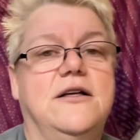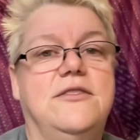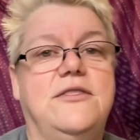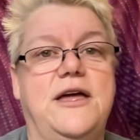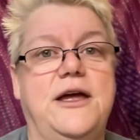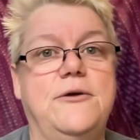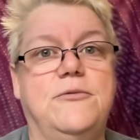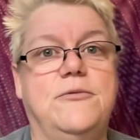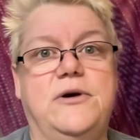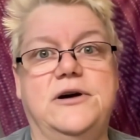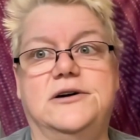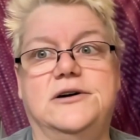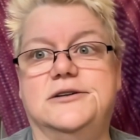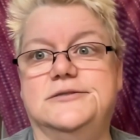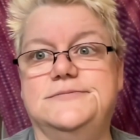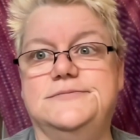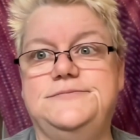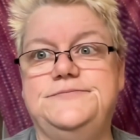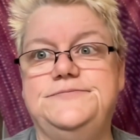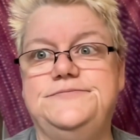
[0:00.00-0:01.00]
they
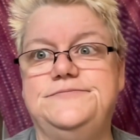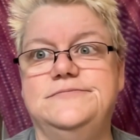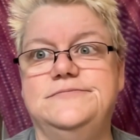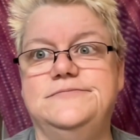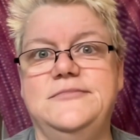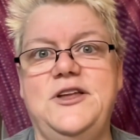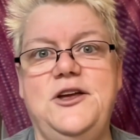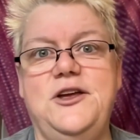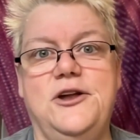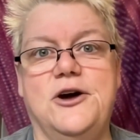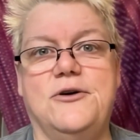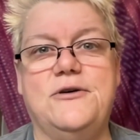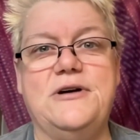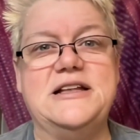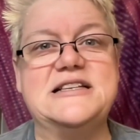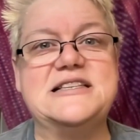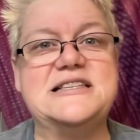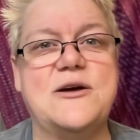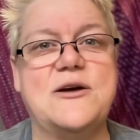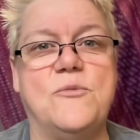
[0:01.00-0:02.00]
will you know,
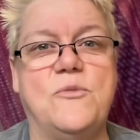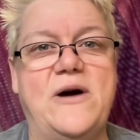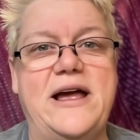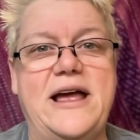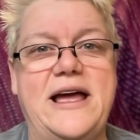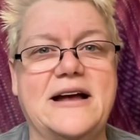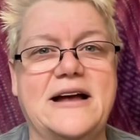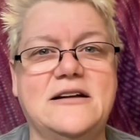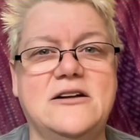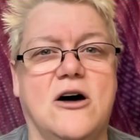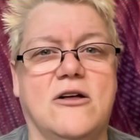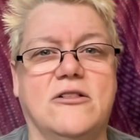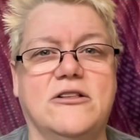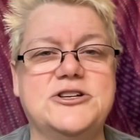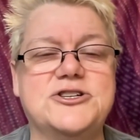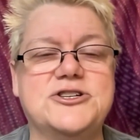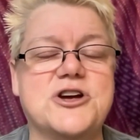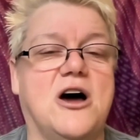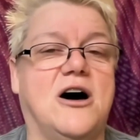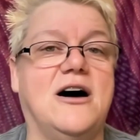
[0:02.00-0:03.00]
in some way
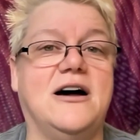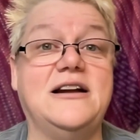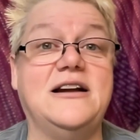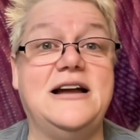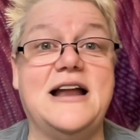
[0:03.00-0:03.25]
acknowledge God.